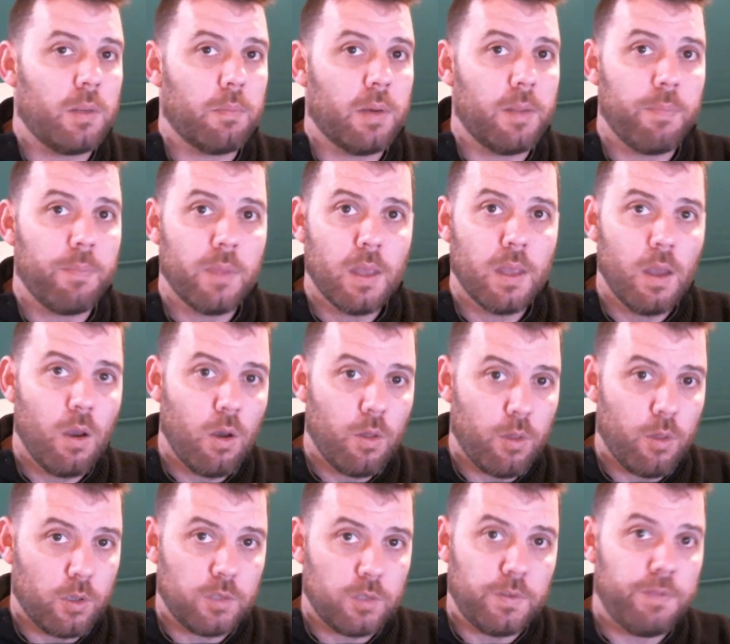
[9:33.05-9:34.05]
But
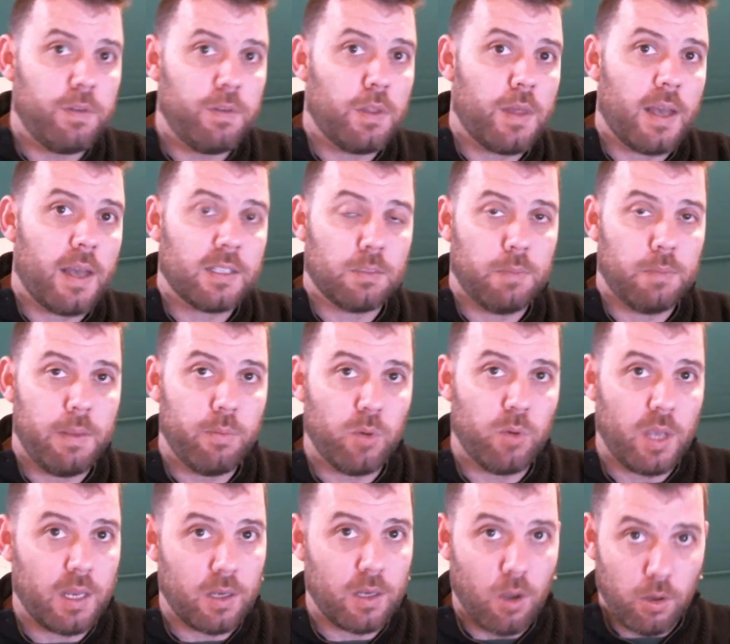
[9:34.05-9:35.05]
those 50,000 people
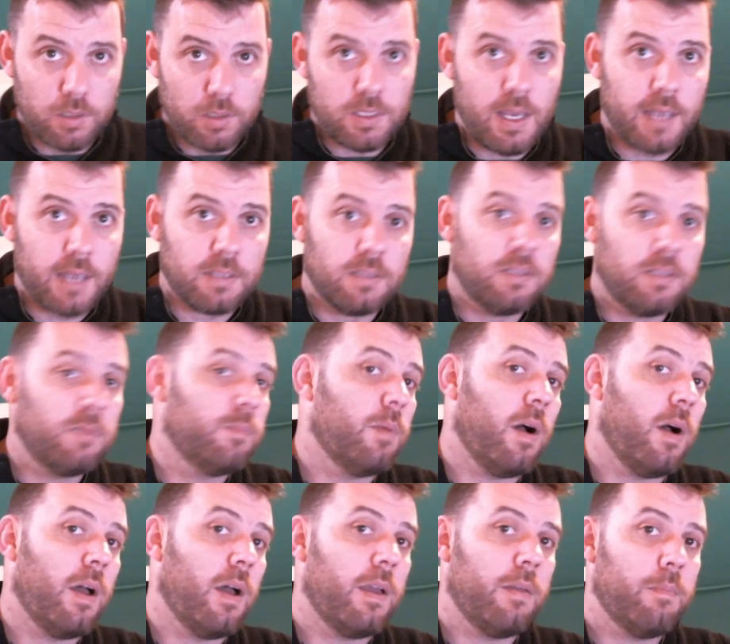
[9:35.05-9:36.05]
get contacted
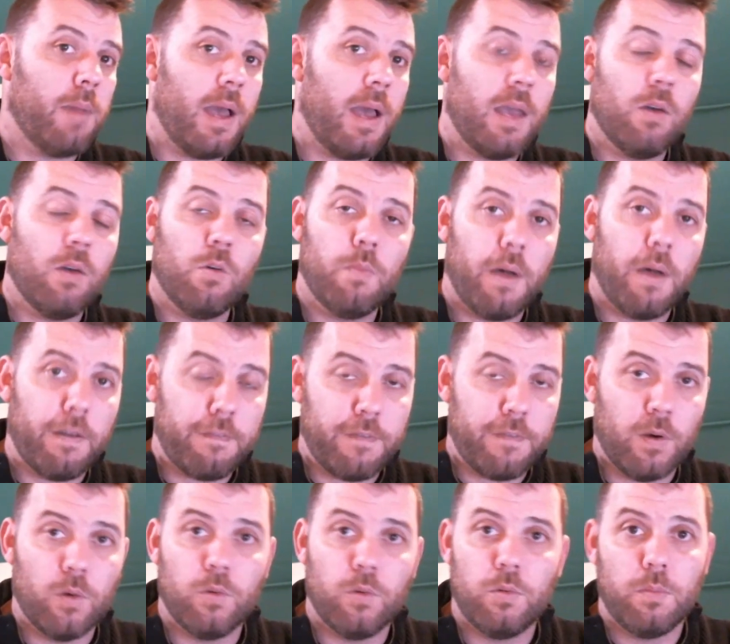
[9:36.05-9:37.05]
by mail, by
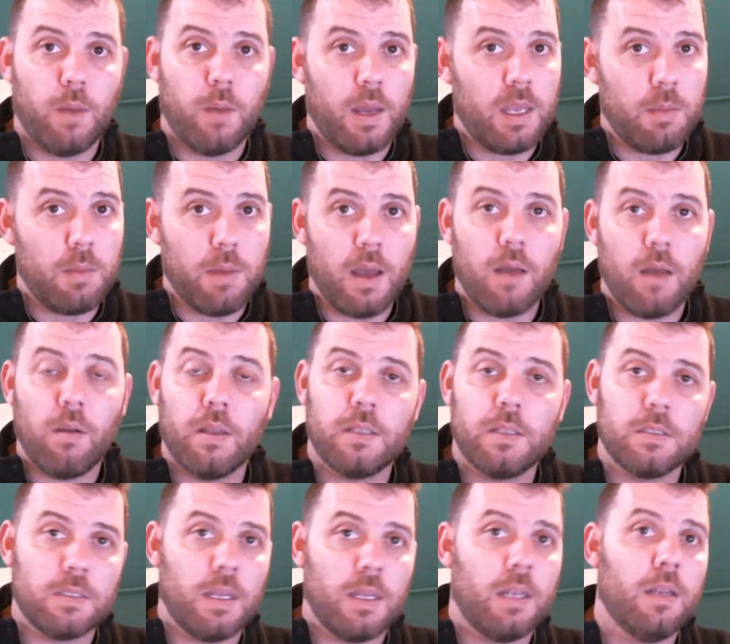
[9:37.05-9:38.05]
phone, by email,
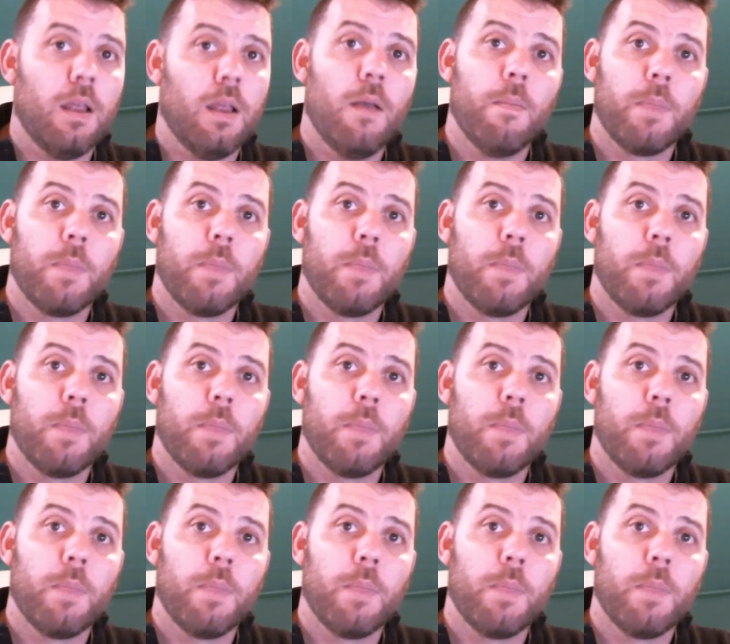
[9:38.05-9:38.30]
and said,